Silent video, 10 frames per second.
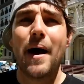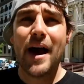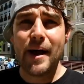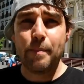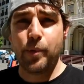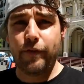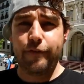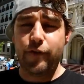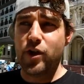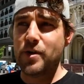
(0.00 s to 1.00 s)
My
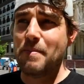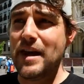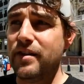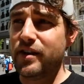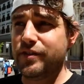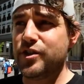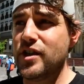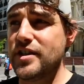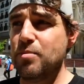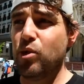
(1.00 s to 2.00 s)
preferred method of
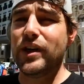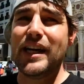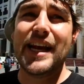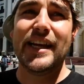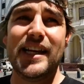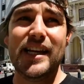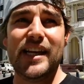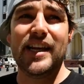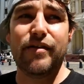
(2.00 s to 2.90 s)
transport lately,